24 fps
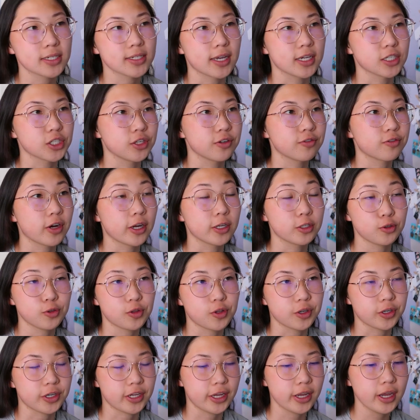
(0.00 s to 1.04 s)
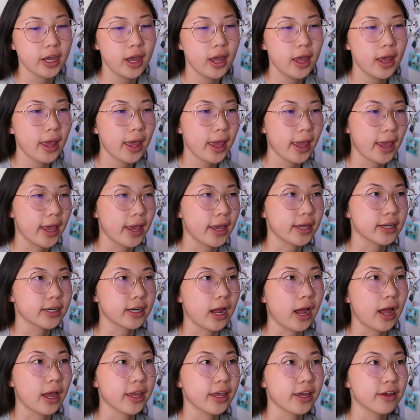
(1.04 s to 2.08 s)
discussion for Edu30, and
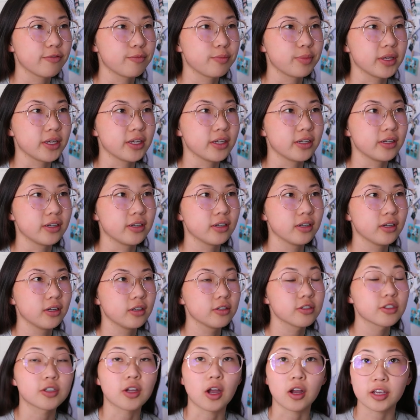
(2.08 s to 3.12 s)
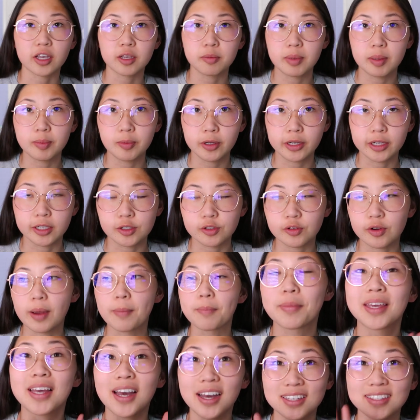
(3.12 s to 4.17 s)
I have been stalking people on
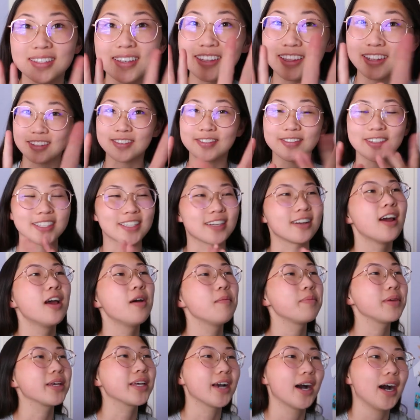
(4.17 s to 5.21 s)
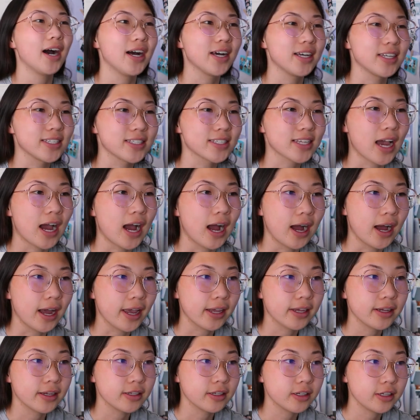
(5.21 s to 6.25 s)
Instagram because there's a reason. Because
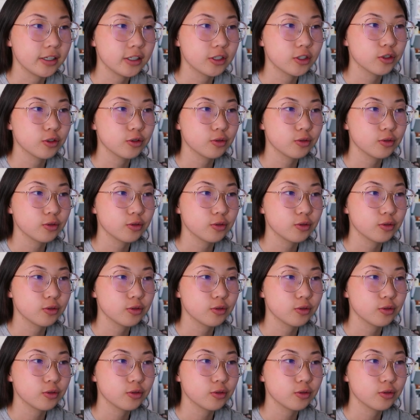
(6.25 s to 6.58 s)
I need